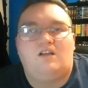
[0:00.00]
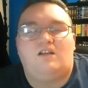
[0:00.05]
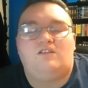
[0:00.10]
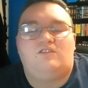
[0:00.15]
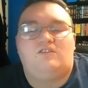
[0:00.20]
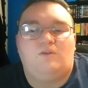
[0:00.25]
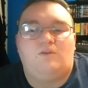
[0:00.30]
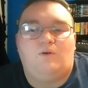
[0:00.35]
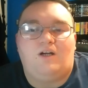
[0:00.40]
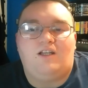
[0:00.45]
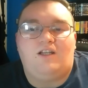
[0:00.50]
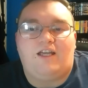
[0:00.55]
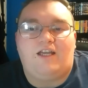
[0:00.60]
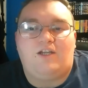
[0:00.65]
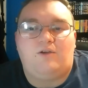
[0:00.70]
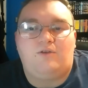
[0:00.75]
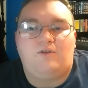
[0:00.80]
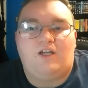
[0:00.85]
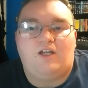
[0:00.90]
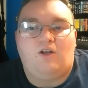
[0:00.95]
Do I
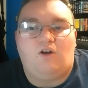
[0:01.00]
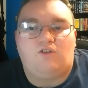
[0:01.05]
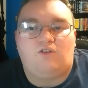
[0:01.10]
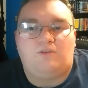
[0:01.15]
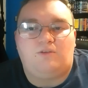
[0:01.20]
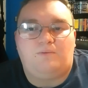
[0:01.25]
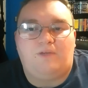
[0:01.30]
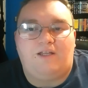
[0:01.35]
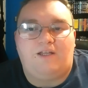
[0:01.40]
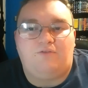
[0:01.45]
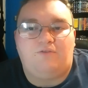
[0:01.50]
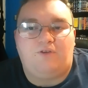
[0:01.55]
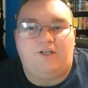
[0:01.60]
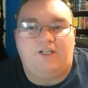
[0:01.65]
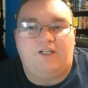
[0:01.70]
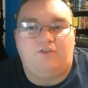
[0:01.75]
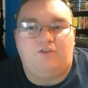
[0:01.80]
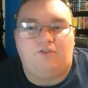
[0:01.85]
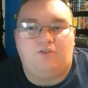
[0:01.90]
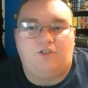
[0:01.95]
like who they got to play
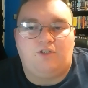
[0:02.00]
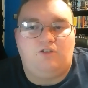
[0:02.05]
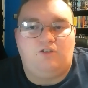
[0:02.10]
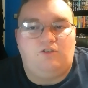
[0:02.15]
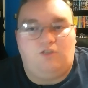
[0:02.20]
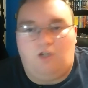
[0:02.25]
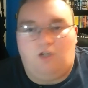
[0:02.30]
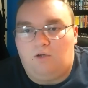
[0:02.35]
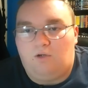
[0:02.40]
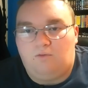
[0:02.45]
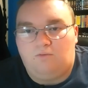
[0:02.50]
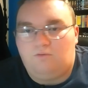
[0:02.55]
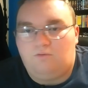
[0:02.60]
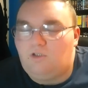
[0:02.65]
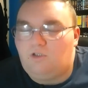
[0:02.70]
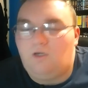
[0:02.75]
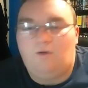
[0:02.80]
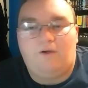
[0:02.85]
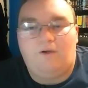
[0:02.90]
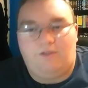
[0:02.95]
Freddy Krueger?
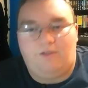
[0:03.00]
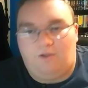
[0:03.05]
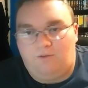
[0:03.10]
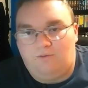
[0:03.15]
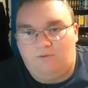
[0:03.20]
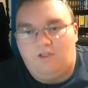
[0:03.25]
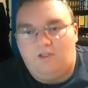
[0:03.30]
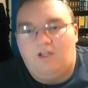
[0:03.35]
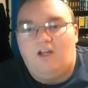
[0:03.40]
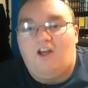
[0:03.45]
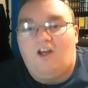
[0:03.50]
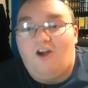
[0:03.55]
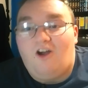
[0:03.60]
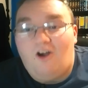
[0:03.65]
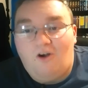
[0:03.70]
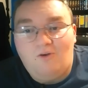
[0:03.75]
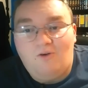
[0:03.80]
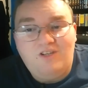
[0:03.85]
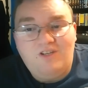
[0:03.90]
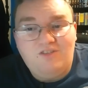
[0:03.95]
No, I don't.
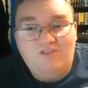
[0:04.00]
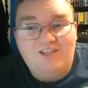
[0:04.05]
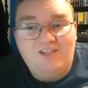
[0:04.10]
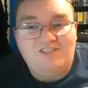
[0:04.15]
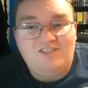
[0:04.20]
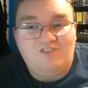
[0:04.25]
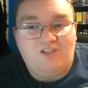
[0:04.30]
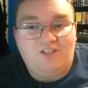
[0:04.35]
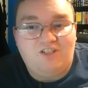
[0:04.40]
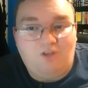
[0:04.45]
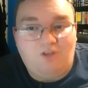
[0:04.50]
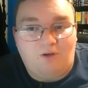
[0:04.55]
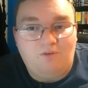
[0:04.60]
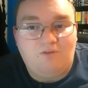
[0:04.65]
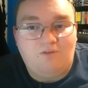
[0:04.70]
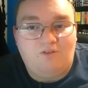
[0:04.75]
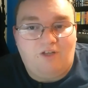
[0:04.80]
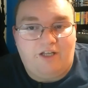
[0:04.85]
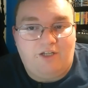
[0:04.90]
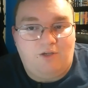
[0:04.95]
Only reason I
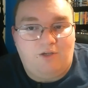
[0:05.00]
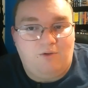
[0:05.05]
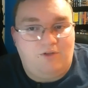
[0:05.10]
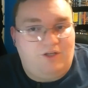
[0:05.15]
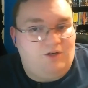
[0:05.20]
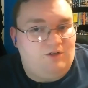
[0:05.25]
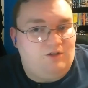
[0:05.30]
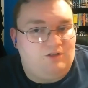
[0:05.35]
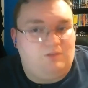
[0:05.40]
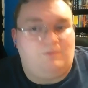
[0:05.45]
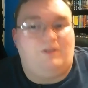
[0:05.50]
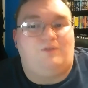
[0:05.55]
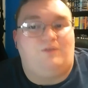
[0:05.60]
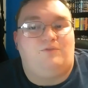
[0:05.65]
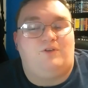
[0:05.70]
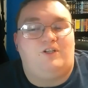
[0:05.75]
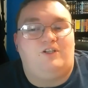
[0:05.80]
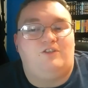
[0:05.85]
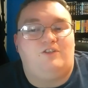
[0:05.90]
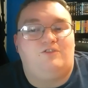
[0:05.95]
don't like who they got to play
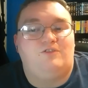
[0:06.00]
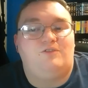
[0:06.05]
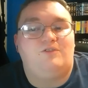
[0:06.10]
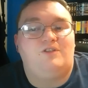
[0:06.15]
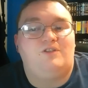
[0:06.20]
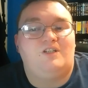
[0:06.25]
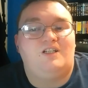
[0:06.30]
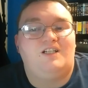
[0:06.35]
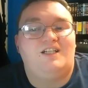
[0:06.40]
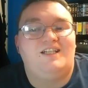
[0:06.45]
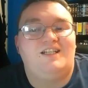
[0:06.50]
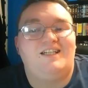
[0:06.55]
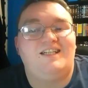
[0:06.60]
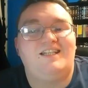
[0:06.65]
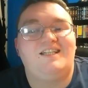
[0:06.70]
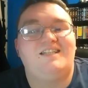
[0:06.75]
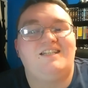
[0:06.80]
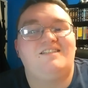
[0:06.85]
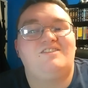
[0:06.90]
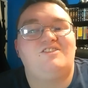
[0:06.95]
Freddy Krueger
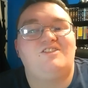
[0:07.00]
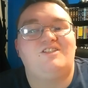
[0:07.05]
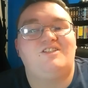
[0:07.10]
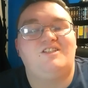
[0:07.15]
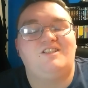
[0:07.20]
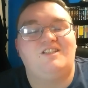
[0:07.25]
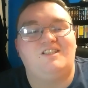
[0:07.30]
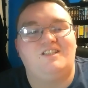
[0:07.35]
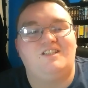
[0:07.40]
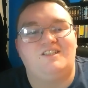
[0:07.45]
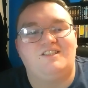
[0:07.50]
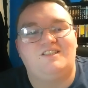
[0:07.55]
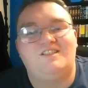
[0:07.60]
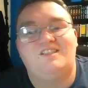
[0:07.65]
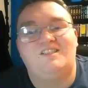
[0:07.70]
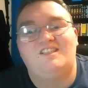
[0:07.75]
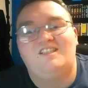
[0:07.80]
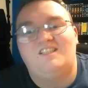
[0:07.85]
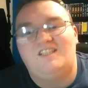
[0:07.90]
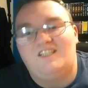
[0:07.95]
is because
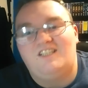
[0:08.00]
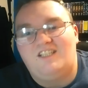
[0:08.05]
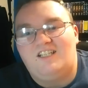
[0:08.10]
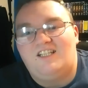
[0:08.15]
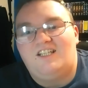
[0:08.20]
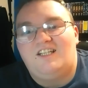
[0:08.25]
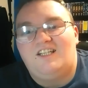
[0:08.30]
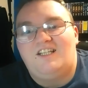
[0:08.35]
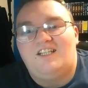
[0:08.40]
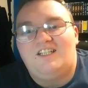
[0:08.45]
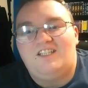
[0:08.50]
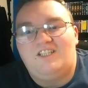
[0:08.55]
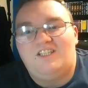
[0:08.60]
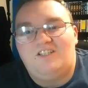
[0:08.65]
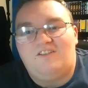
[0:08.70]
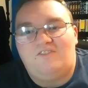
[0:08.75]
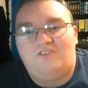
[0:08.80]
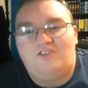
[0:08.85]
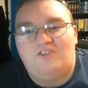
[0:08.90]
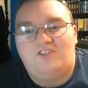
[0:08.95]

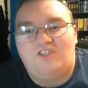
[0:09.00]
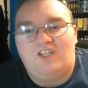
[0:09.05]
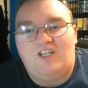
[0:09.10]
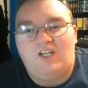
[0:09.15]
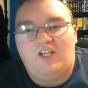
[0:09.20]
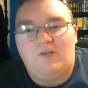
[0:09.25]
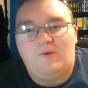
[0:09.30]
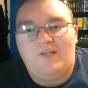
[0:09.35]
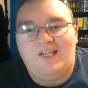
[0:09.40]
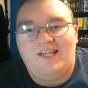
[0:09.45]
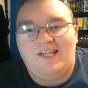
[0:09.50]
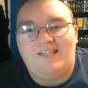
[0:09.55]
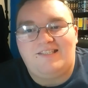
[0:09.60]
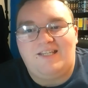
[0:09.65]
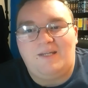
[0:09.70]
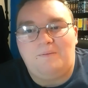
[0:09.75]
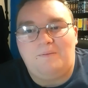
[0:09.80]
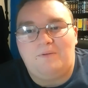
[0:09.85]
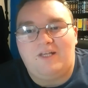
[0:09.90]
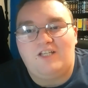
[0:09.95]
if you see who he is,
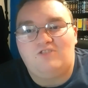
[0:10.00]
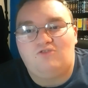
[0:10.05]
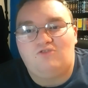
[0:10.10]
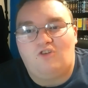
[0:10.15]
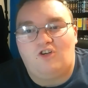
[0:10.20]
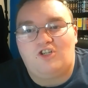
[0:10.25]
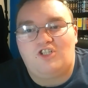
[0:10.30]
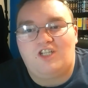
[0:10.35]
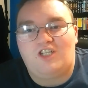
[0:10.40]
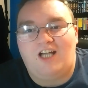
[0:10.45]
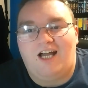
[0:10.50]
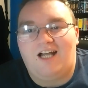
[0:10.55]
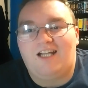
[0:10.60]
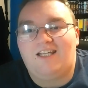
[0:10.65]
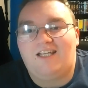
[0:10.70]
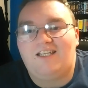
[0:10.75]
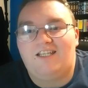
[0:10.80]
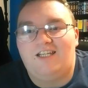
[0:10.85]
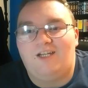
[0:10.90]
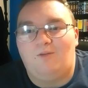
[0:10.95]
he plays
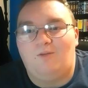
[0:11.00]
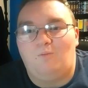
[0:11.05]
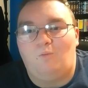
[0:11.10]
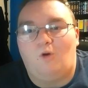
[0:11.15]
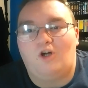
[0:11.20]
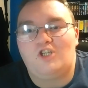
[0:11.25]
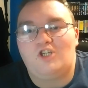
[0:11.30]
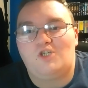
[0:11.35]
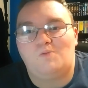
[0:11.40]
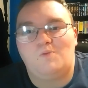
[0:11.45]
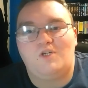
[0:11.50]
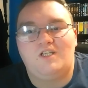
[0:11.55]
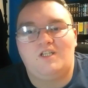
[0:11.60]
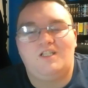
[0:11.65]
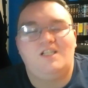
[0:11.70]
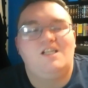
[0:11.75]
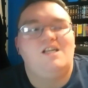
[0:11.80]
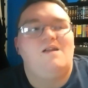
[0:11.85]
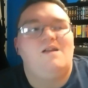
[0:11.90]
Rorschach in Watchmen.